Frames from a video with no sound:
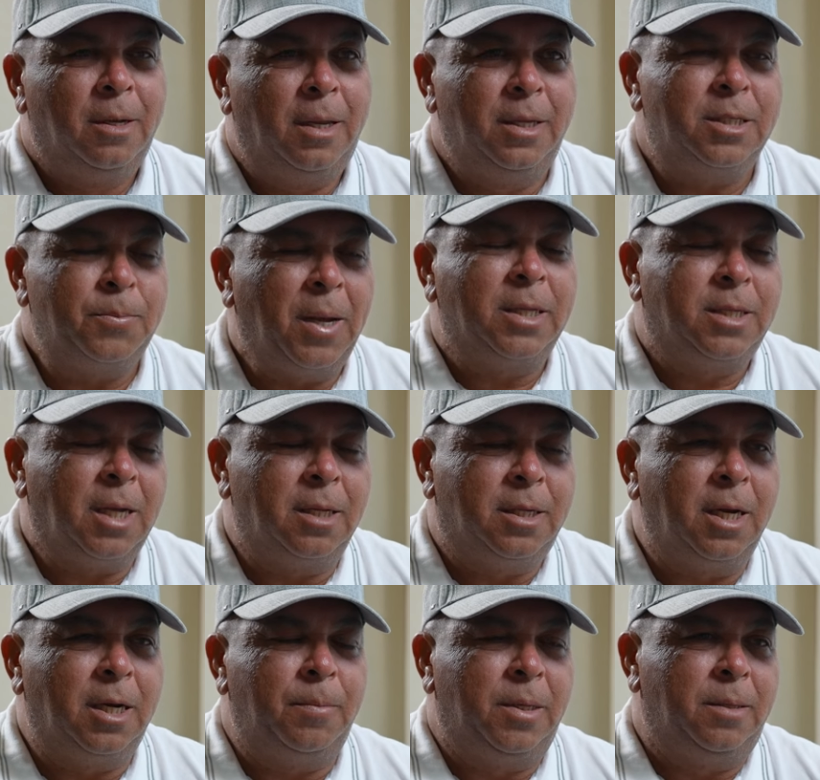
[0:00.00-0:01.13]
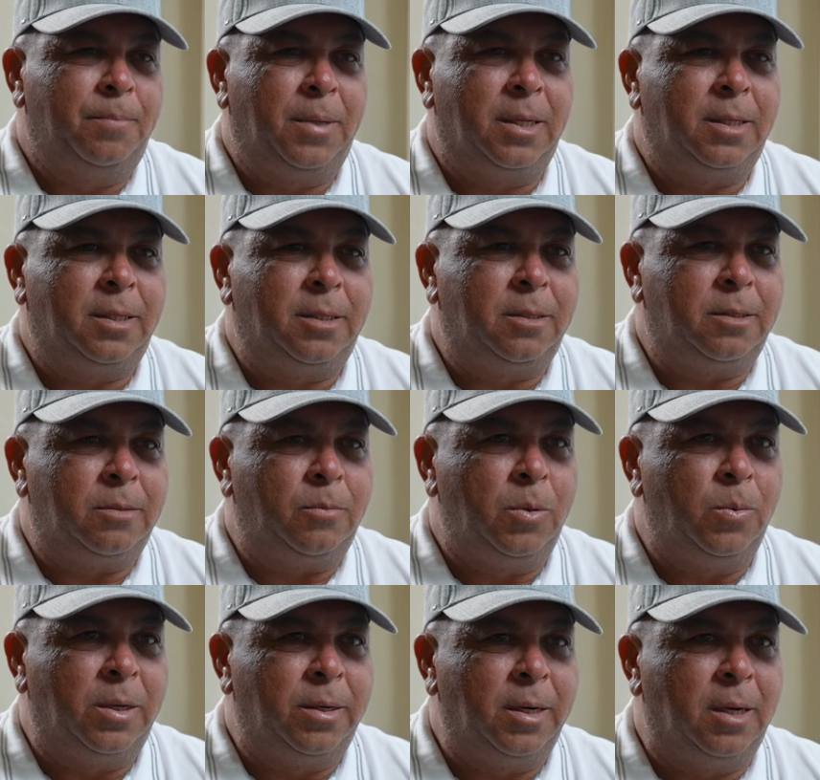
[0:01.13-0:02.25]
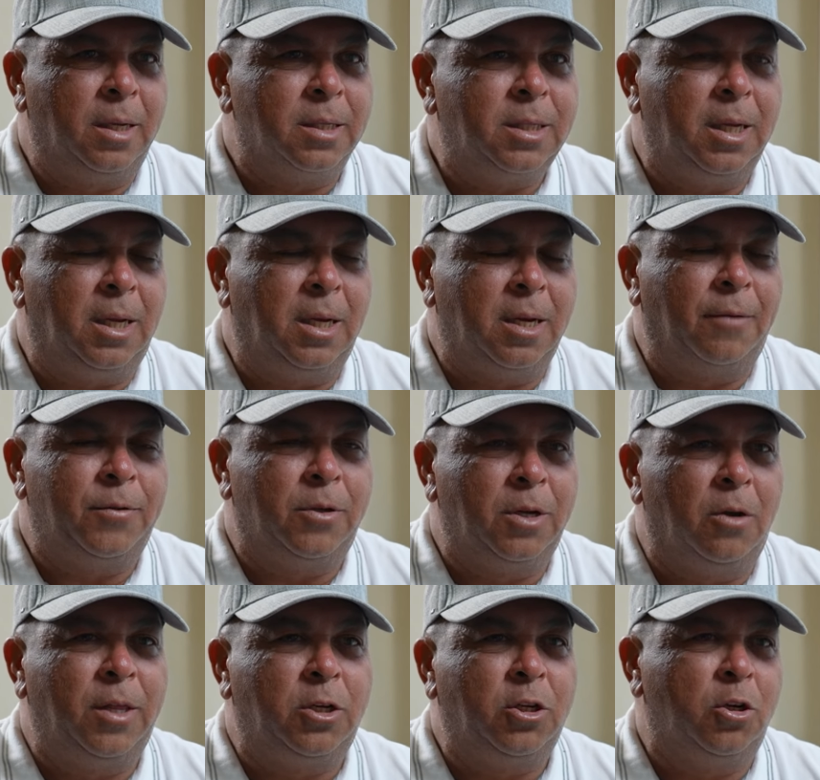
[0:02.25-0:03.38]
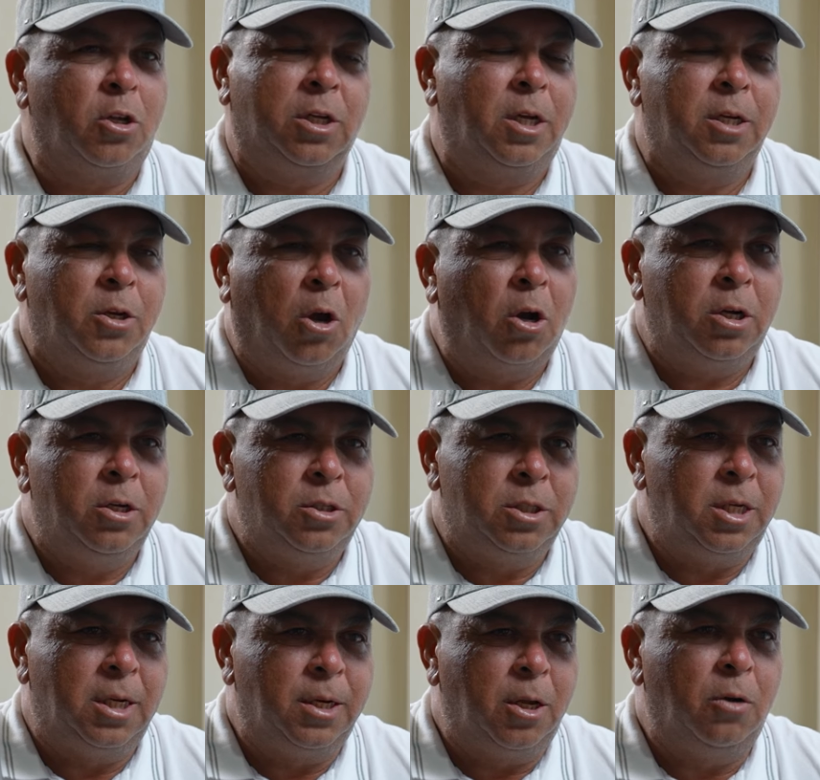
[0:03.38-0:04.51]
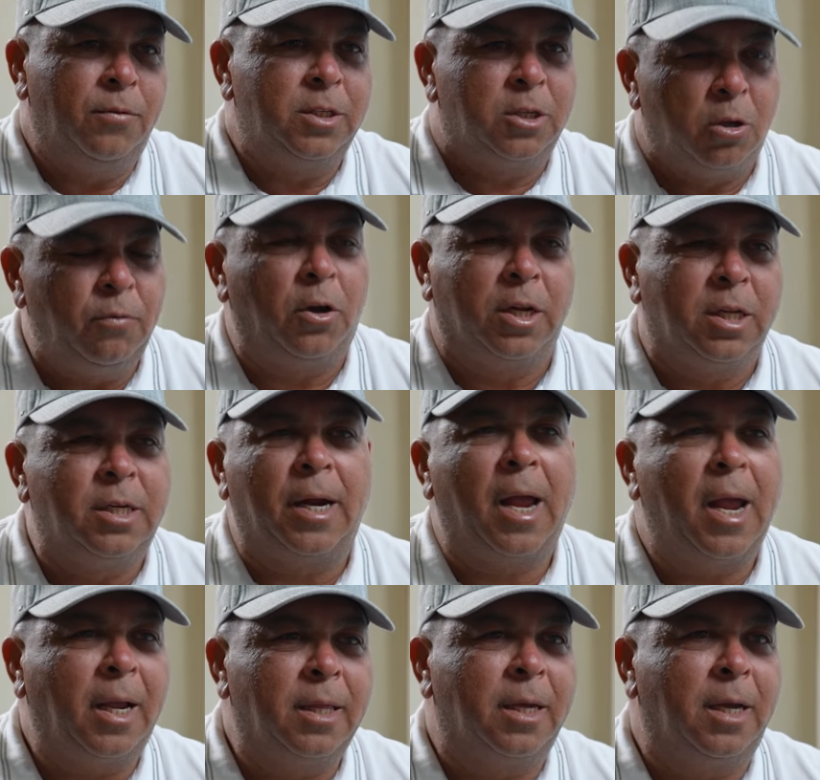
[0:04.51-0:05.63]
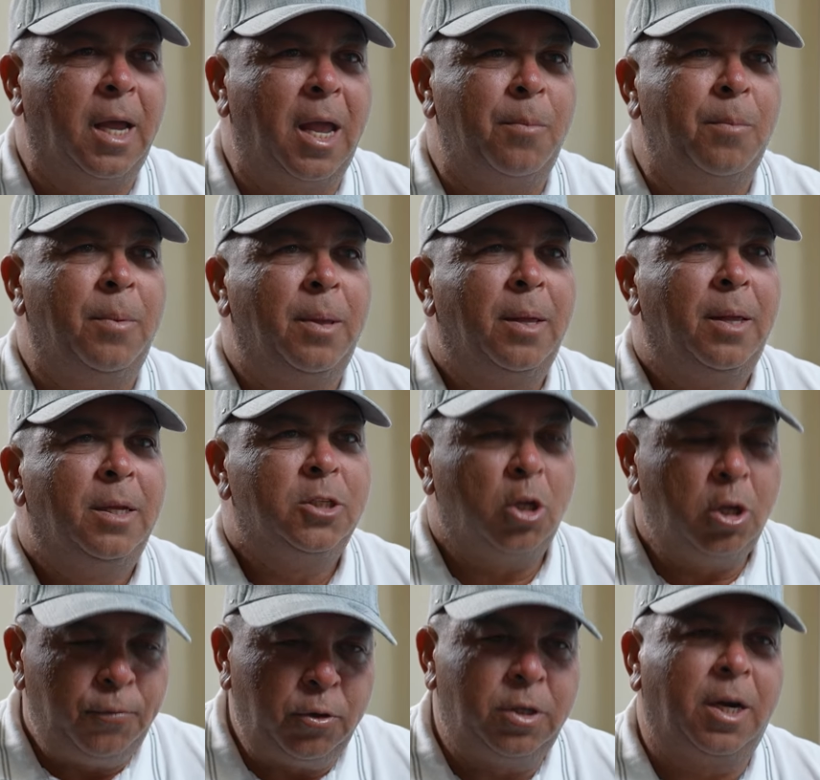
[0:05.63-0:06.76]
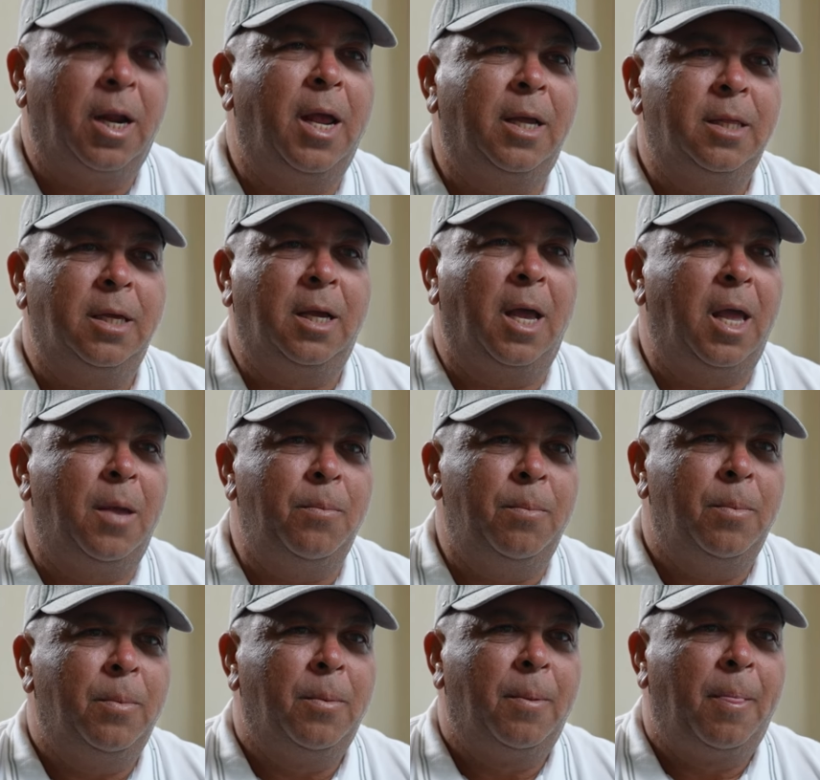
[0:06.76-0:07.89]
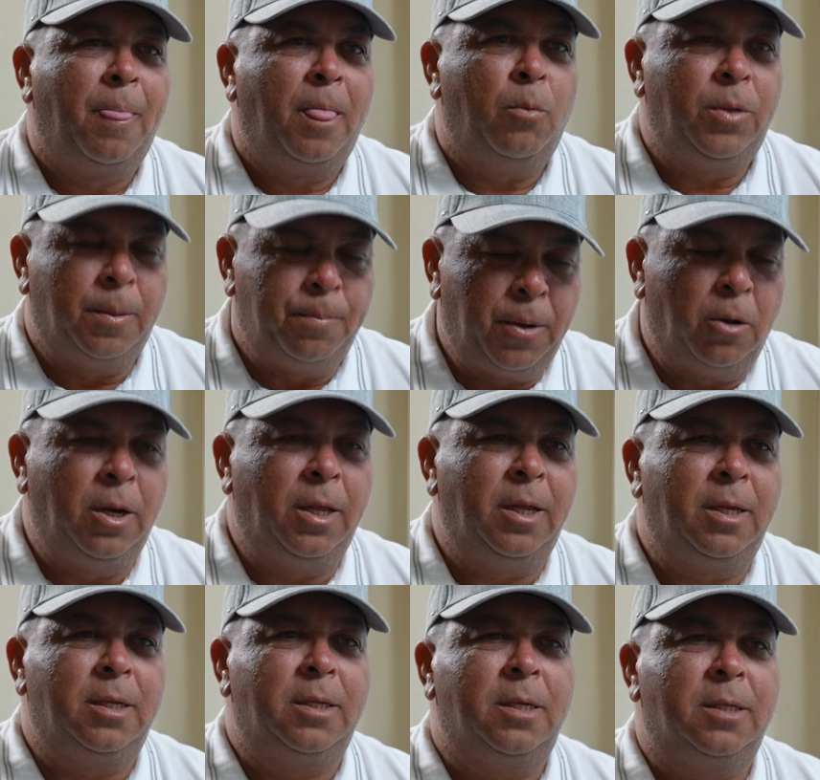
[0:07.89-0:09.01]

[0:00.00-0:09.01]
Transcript: and this might sound terrible, but we were realistic enough to know that you're not going to knock New Zealand over, so you've got to drag the game. So if you drag the game with a bowling